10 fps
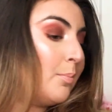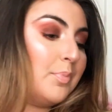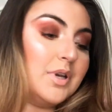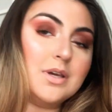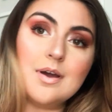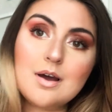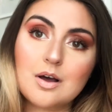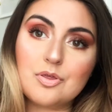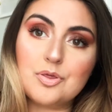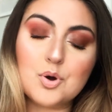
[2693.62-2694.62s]
But
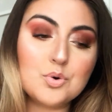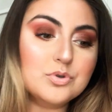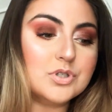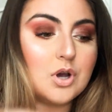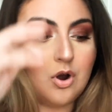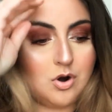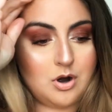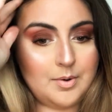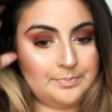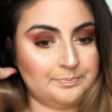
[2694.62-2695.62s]
yeah, those
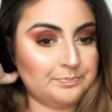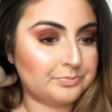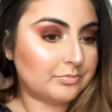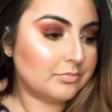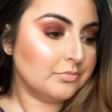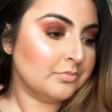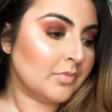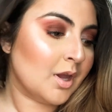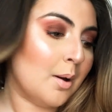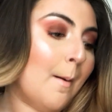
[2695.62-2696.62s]
are
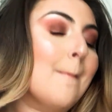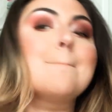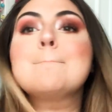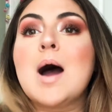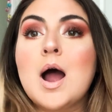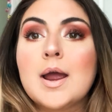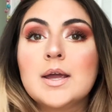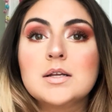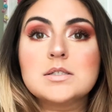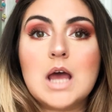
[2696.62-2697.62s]

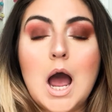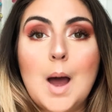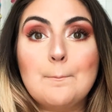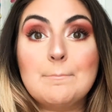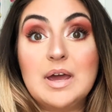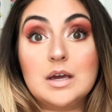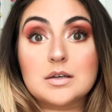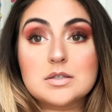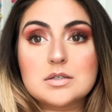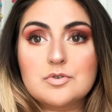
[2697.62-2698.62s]
my top
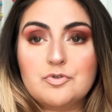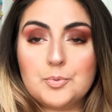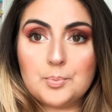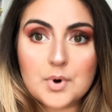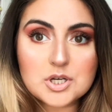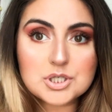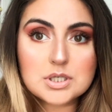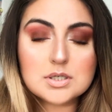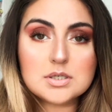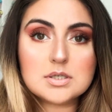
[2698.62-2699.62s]
picks for
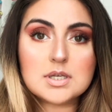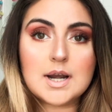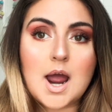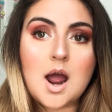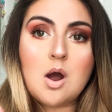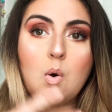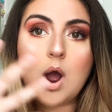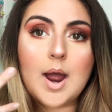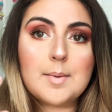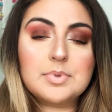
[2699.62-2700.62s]
brushes and how
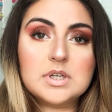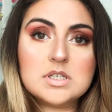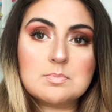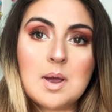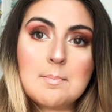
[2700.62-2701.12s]
I place my